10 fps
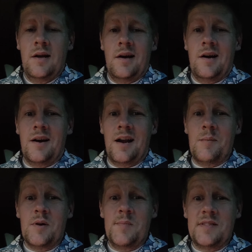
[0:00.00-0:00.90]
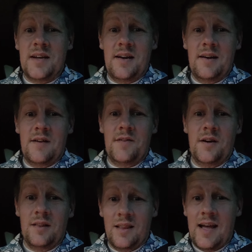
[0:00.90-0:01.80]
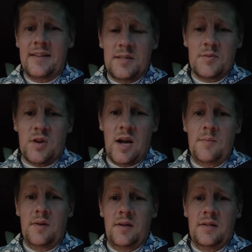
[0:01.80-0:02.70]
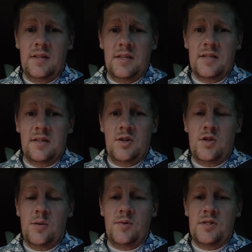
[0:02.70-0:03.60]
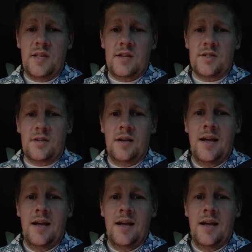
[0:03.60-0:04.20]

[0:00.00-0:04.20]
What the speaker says: All right, I'm going to be signing off here. Subscribe to this YouTube station.